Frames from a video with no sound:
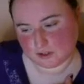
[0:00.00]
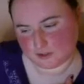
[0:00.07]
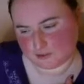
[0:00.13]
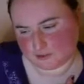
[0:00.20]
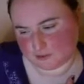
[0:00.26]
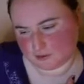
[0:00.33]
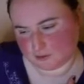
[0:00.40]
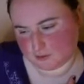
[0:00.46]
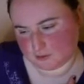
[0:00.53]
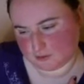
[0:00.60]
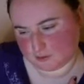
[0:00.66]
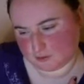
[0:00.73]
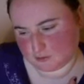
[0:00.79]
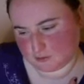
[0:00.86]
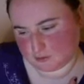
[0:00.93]
It's
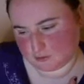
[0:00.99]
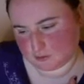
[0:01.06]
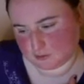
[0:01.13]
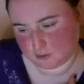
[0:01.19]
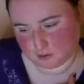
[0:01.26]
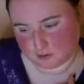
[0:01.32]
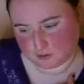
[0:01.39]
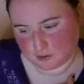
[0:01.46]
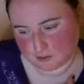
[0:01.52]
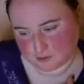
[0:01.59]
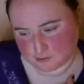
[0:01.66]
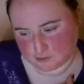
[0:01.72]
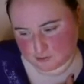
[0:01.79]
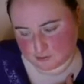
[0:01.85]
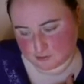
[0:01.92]

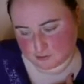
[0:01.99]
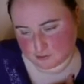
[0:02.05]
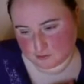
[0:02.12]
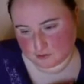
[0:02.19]
Thursday still.